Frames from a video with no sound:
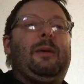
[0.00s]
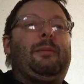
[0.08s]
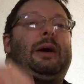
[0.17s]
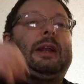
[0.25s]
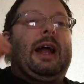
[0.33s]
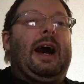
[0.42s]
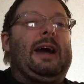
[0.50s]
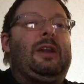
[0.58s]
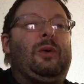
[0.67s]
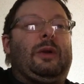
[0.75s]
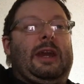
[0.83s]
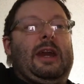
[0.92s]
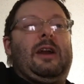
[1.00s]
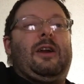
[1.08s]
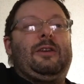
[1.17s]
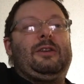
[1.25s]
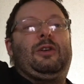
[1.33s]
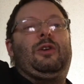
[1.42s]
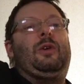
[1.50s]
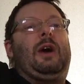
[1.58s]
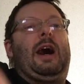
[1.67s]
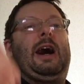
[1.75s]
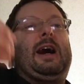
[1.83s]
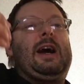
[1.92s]
But I don't care. You know,
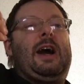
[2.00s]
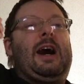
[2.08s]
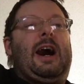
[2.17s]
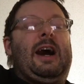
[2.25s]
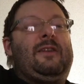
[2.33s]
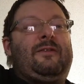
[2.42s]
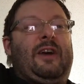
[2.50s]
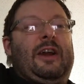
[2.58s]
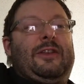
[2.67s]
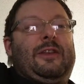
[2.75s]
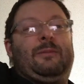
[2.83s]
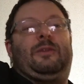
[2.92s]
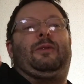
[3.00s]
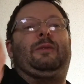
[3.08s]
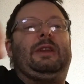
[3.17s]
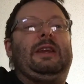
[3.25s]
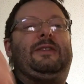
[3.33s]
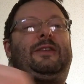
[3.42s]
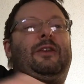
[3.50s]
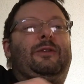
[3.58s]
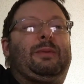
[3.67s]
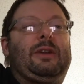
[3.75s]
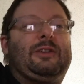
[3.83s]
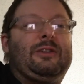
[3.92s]
I invite them to release those
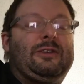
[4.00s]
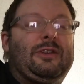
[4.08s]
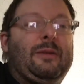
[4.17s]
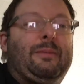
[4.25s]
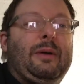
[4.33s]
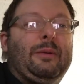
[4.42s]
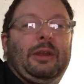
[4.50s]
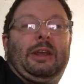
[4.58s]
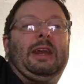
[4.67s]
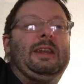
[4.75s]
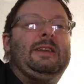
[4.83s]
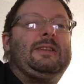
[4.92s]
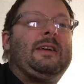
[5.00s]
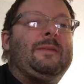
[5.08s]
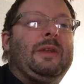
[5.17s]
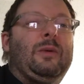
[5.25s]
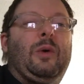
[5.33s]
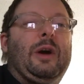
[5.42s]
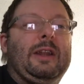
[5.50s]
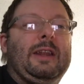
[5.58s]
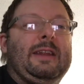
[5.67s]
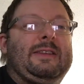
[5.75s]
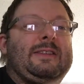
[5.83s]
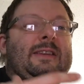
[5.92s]
pictures to the public anytime they want.
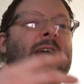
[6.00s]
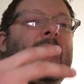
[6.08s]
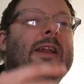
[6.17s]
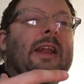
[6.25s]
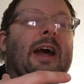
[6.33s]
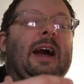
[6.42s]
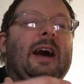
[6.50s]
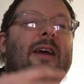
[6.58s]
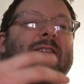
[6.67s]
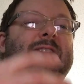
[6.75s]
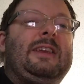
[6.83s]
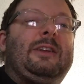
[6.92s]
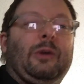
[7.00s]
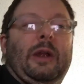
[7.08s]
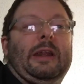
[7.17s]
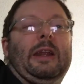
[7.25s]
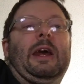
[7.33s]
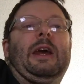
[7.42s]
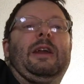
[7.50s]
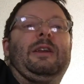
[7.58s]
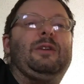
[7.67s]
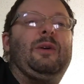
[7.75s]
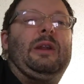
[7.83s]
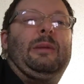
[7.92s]
It's not a secret. You
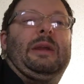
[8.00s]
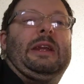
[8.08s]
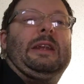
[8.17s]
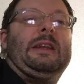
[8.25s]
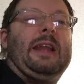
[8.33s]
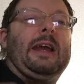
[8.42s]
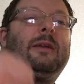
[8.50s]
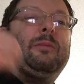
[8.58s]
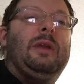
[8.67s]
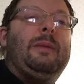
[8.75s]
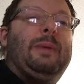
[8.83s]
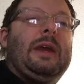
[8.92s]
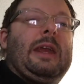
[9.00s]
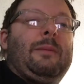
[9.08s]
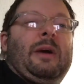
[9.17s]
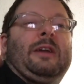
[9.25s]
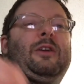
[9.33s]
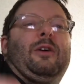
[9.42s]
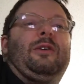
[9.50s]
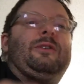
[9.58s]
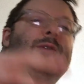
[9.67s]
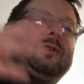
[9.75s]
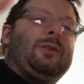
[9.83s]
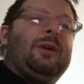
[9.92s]
know what I mean? Like me picking my nose
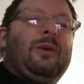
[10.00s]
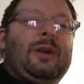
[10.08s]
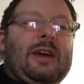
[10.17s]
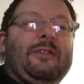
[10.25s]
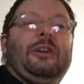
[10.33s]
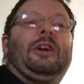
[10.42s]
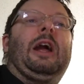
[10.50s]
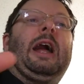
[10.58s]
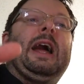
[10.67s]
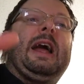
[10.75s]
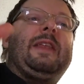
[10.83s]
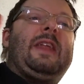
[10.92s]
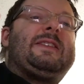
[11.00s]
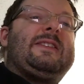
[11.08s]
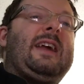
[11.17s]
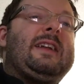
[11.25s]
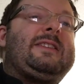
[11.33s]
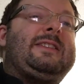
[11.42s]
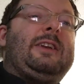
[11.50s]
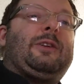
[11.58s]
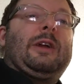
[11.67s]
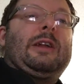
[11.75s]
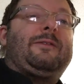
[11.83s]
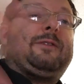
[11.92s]
or doing whatever, that's not a
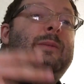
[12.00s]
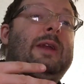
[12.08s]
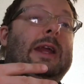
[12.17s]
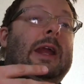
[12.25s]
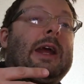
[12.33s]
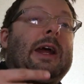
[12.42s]
secret for me.